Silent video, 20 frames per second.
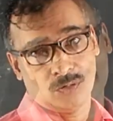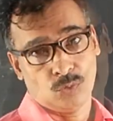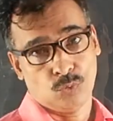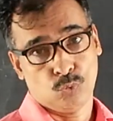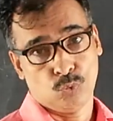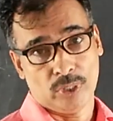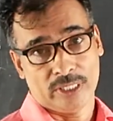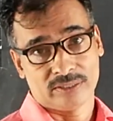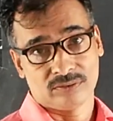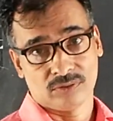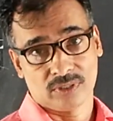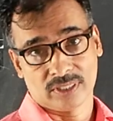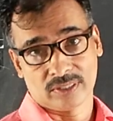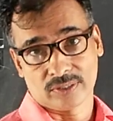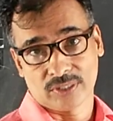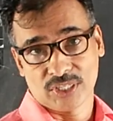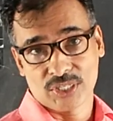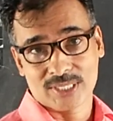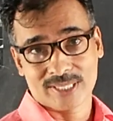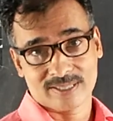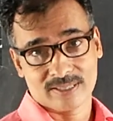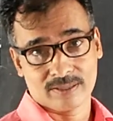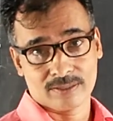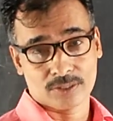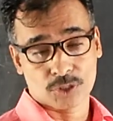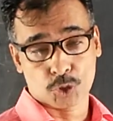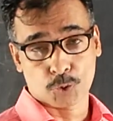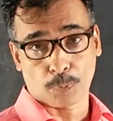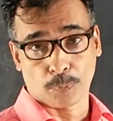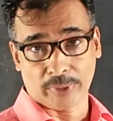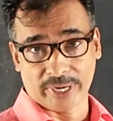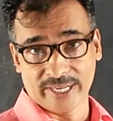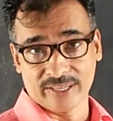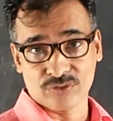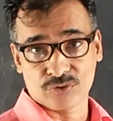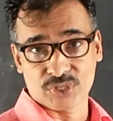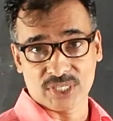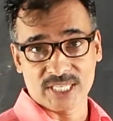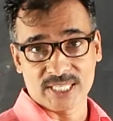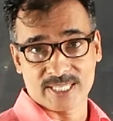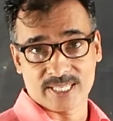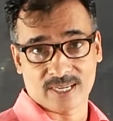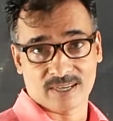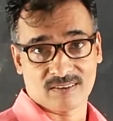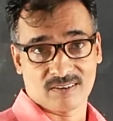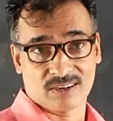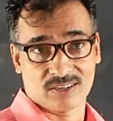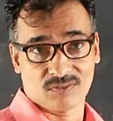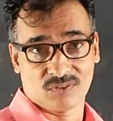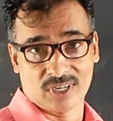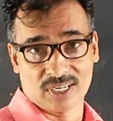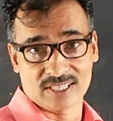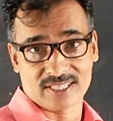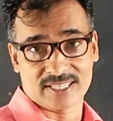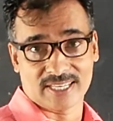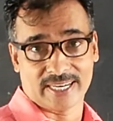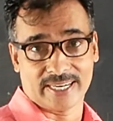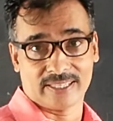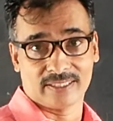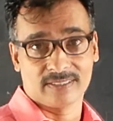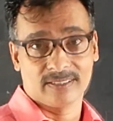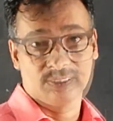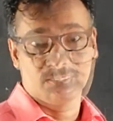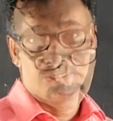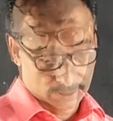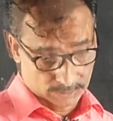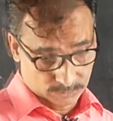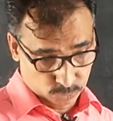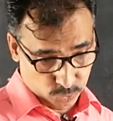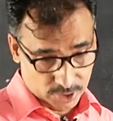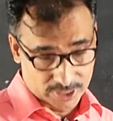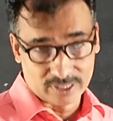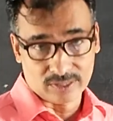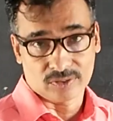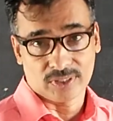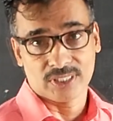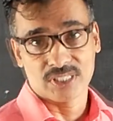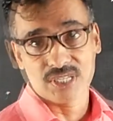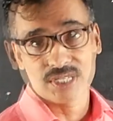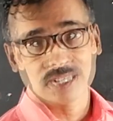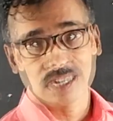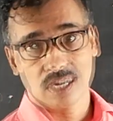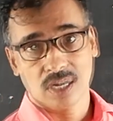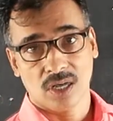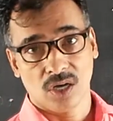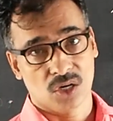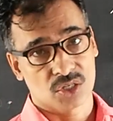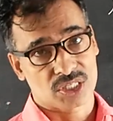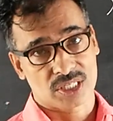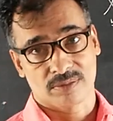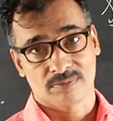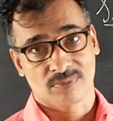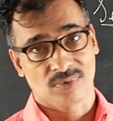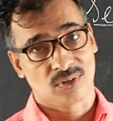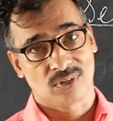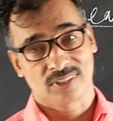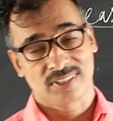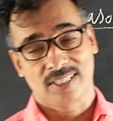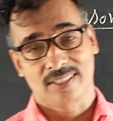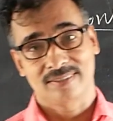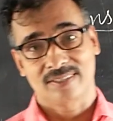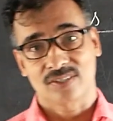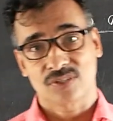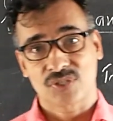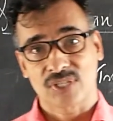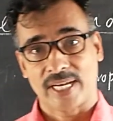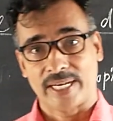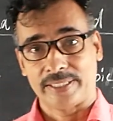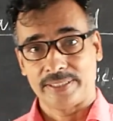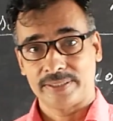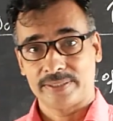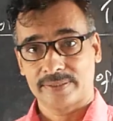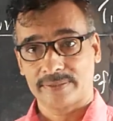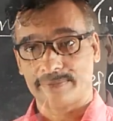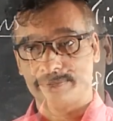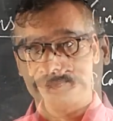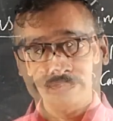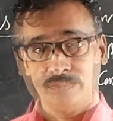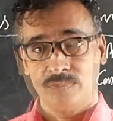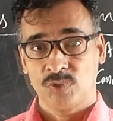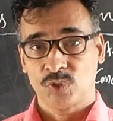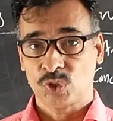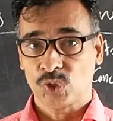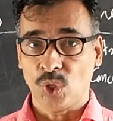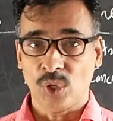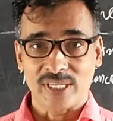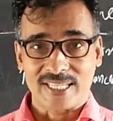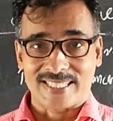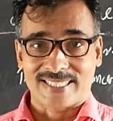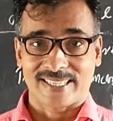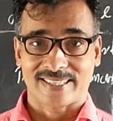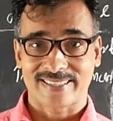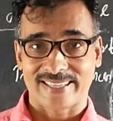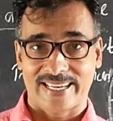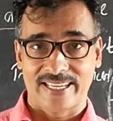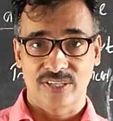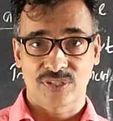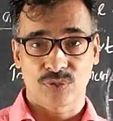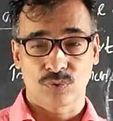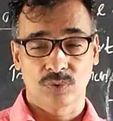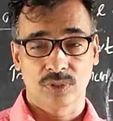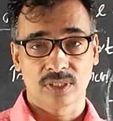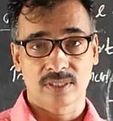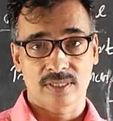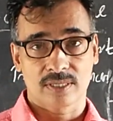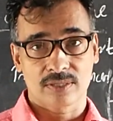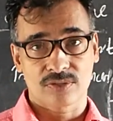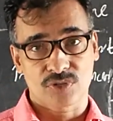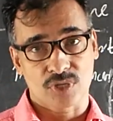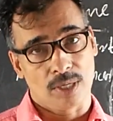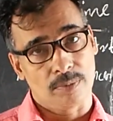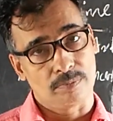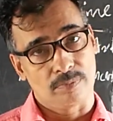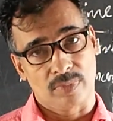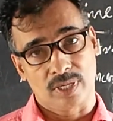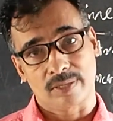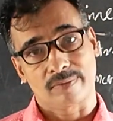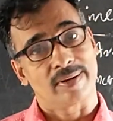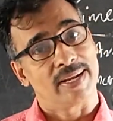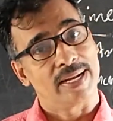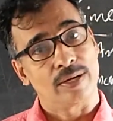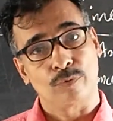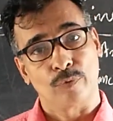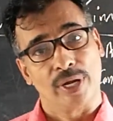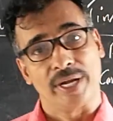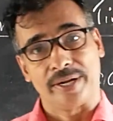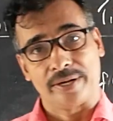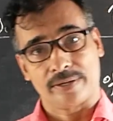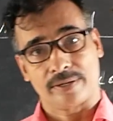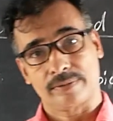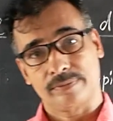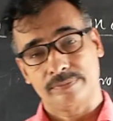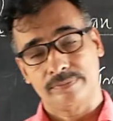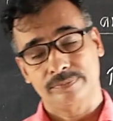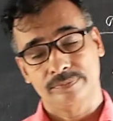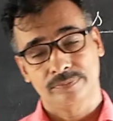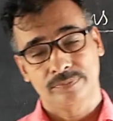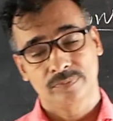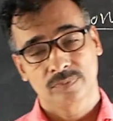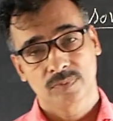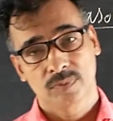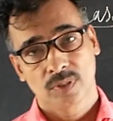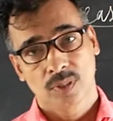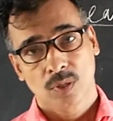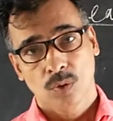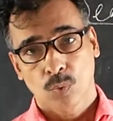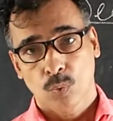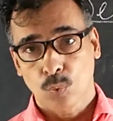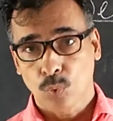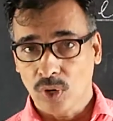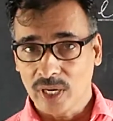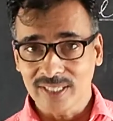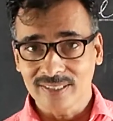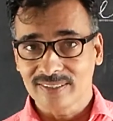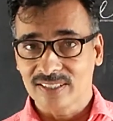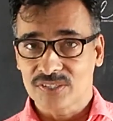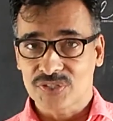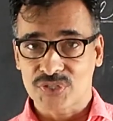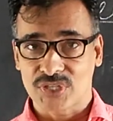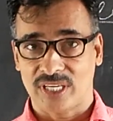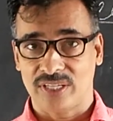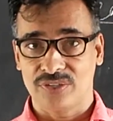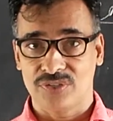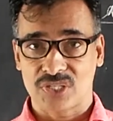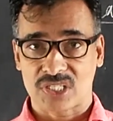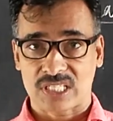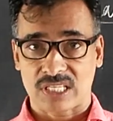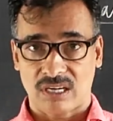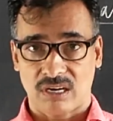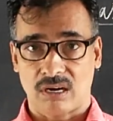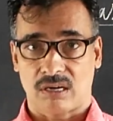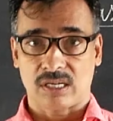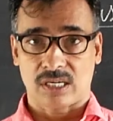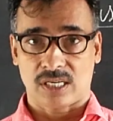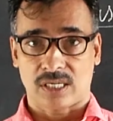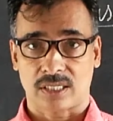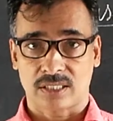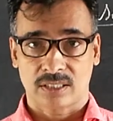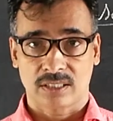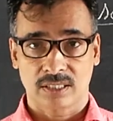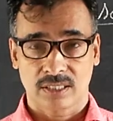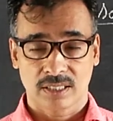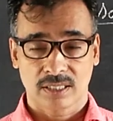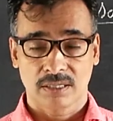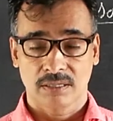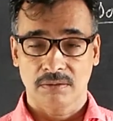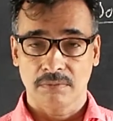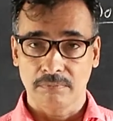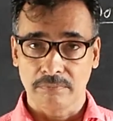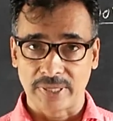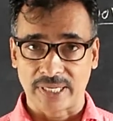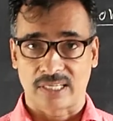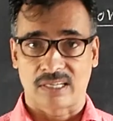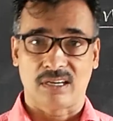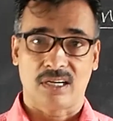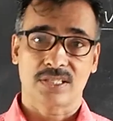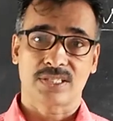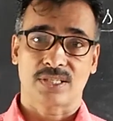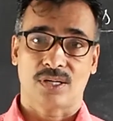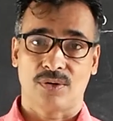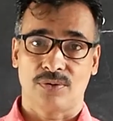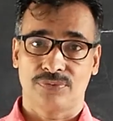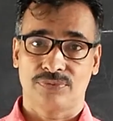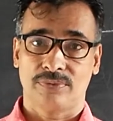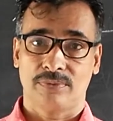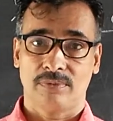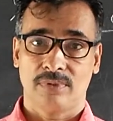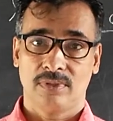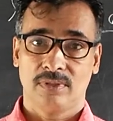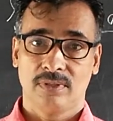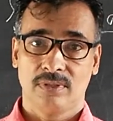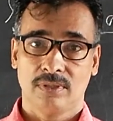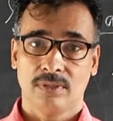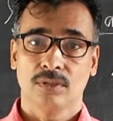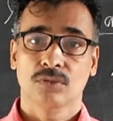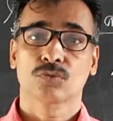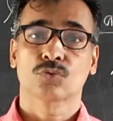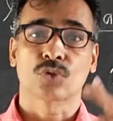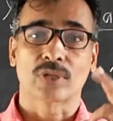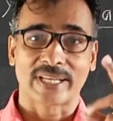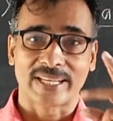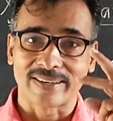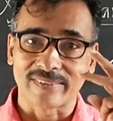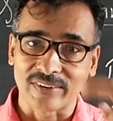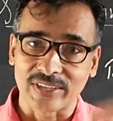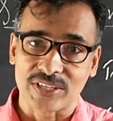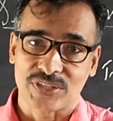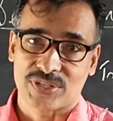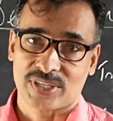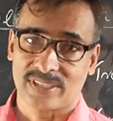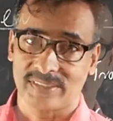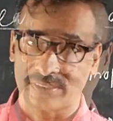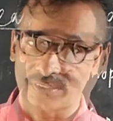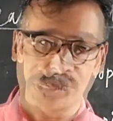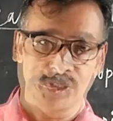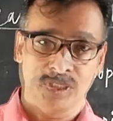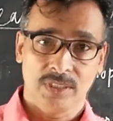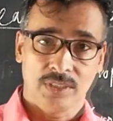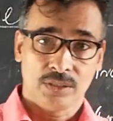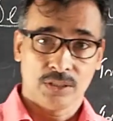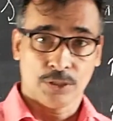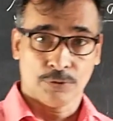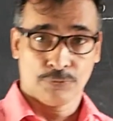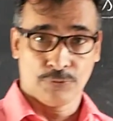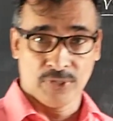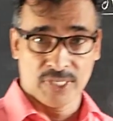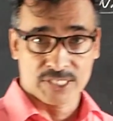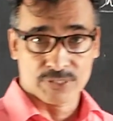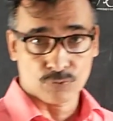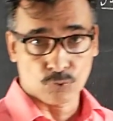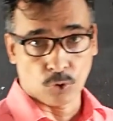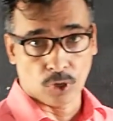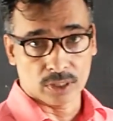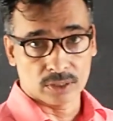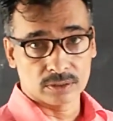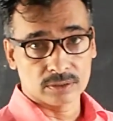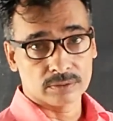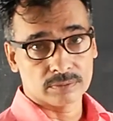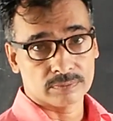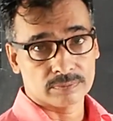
When there is spring season on one side, there is autumn on the other side. So is the case with summer and winter. Why these changes occur? Because of three reasons. The first one,